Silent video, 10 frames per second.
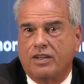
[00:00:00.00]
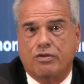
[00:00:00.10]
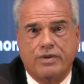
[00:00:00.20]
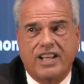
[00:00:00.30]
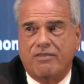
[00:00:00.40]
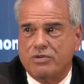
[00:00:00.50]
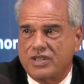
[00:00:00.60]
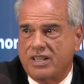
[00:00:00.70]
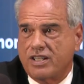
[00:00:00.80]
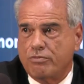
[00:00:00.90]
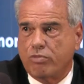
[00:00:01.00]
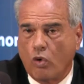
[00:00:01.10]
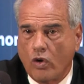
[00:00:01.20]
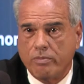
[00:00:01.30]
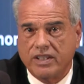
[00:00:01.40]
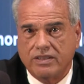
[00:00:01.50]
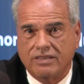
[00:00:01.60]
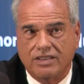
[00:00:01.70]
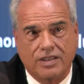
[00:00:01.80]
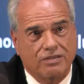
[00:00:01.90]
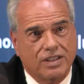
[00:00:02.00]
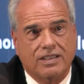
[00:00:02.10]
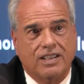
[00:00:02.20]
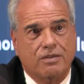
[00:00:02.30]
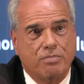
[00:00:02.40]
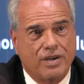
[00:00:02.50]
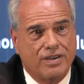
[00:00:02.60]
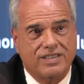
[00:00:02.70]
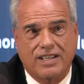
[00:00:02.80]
3.5% unemployment compared